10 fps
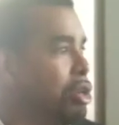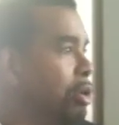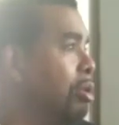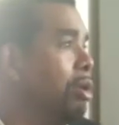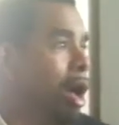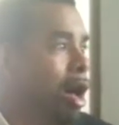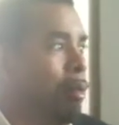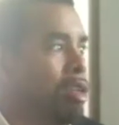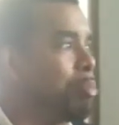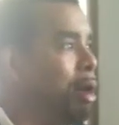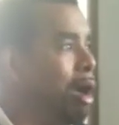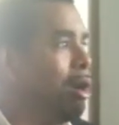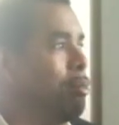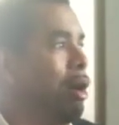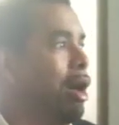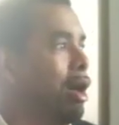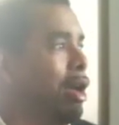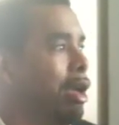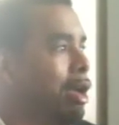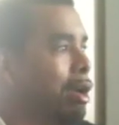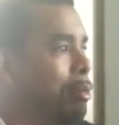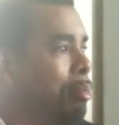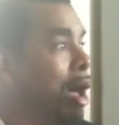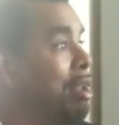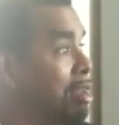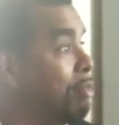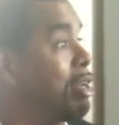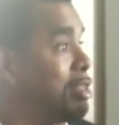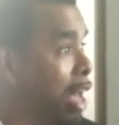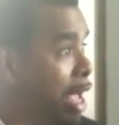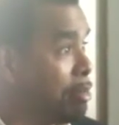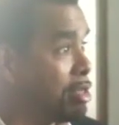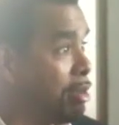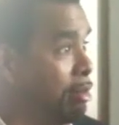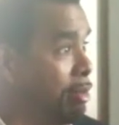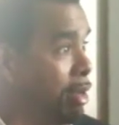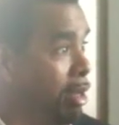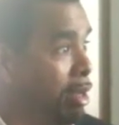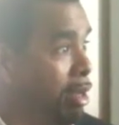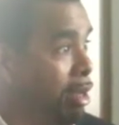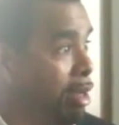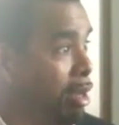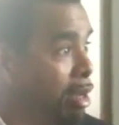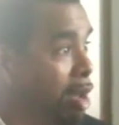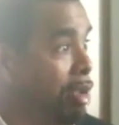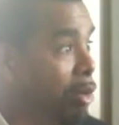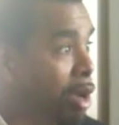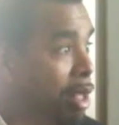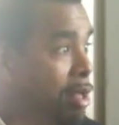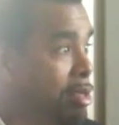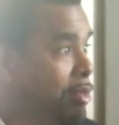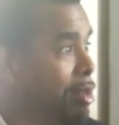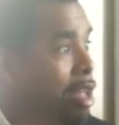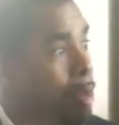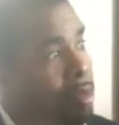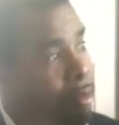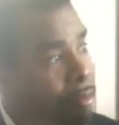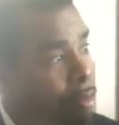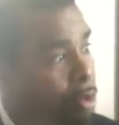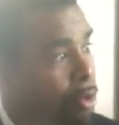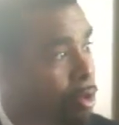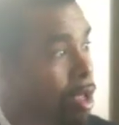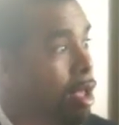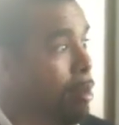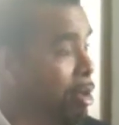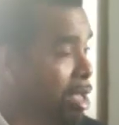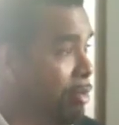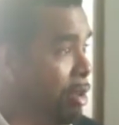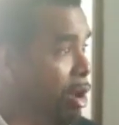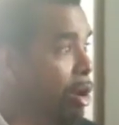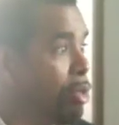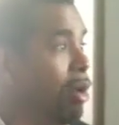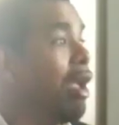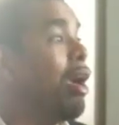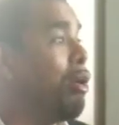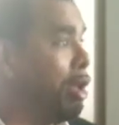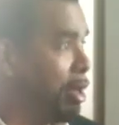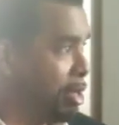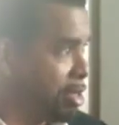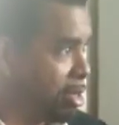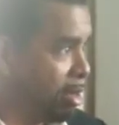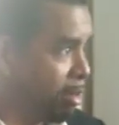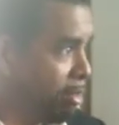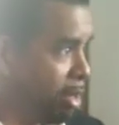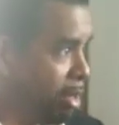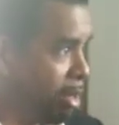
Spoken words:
So I'm inspired by different types of ingredients, different types of food, but even other areas of